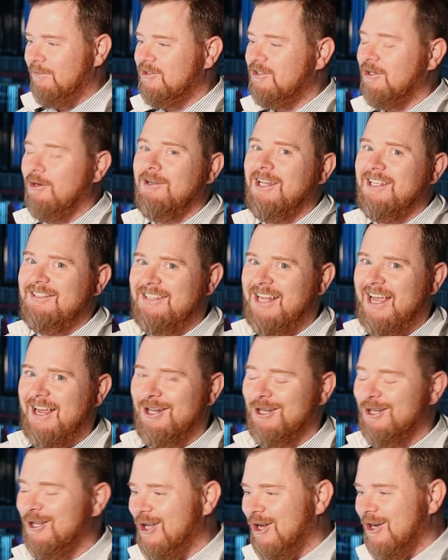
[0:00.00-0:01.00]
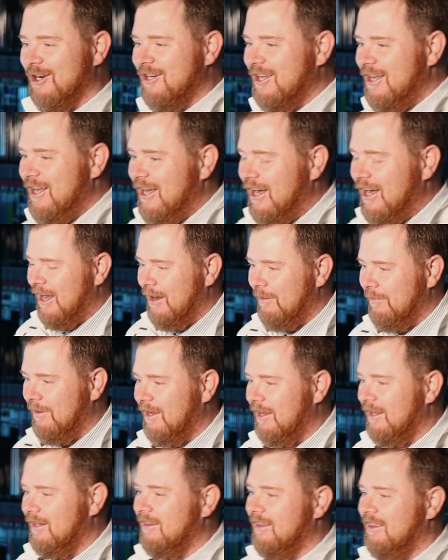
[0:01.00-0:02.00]
So let's take a look. I
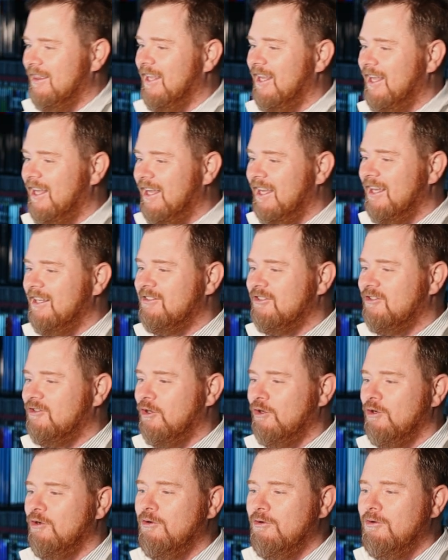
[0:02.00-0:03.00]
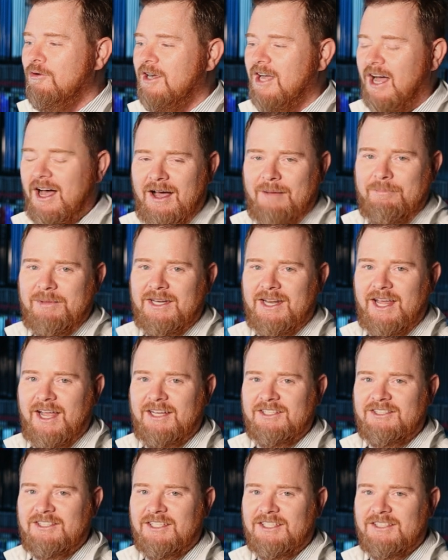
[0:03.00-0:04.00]
mean, these two
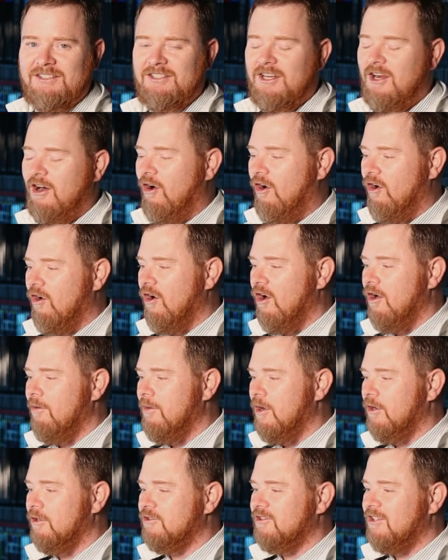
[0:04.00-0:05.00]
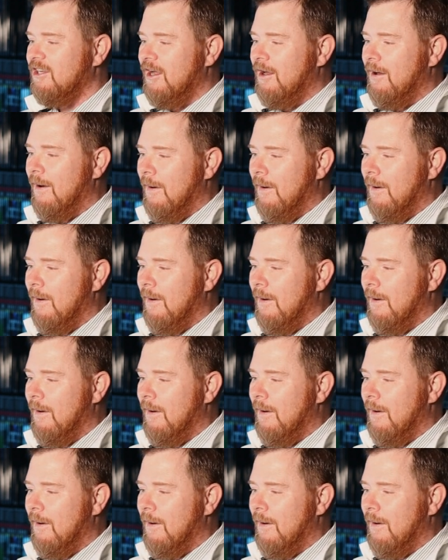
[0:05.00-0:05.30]
combinations are almost